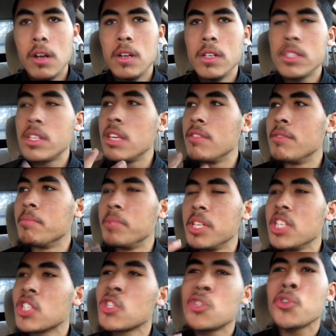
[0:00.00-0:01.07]
Steven,
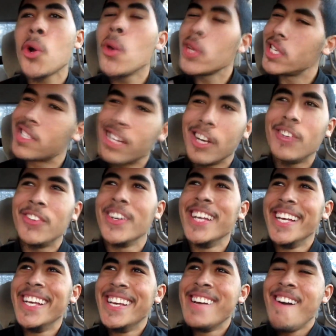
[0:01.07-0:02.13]
please control yourself.
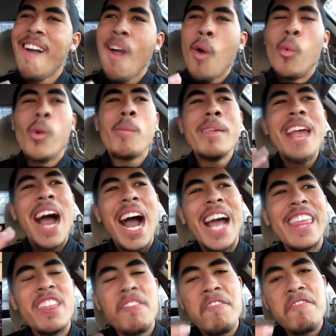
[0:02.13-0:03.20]
We're
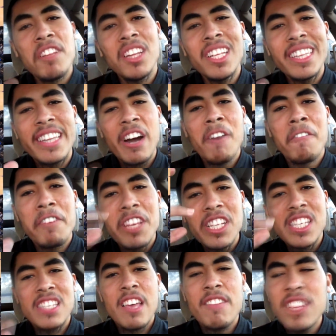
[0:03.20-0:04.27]
behind the Philadelphia
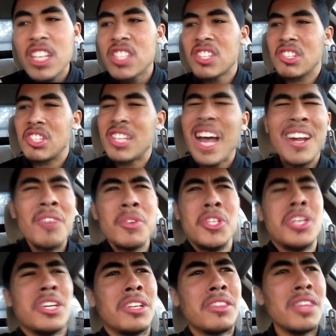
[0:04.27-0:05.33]
76ers. Now I know what
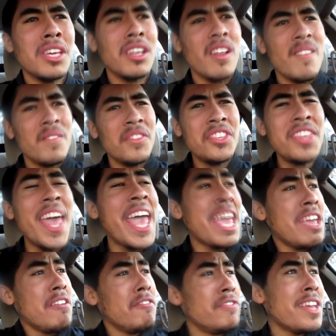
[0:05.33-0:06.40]
you're going to think.
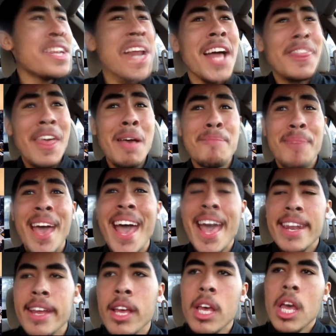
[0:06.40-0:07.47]
Steve, they're not that
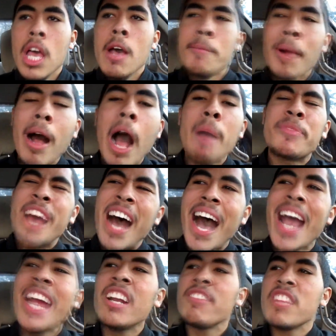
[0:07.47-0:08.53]
bad. But I'm
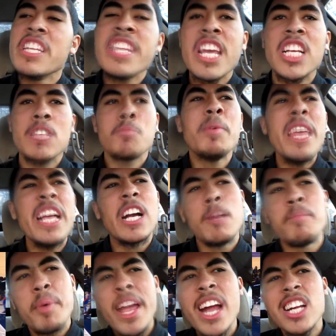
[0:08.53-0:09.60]
tired of the Knicks being
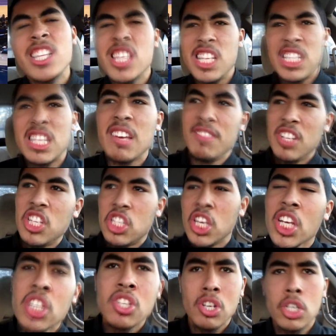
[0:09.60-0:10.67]
compared to the
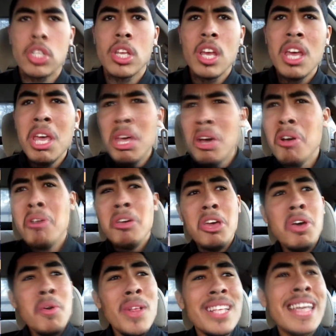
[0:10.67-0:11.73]
76ers.
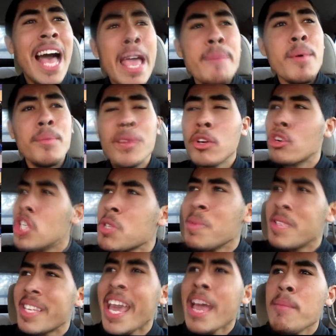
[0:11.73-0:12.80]
Let's hype up the
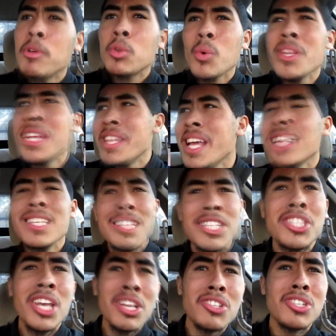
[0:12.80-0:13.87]
Christmas game between the Knicks and the
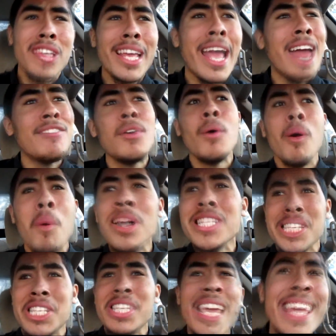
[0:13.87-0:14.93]
Sixers like everyone
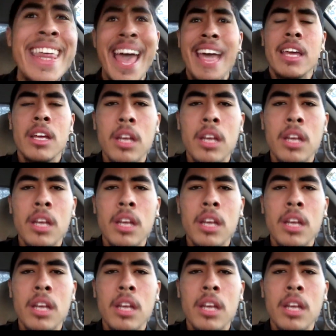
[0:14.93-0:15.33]
wants to see that.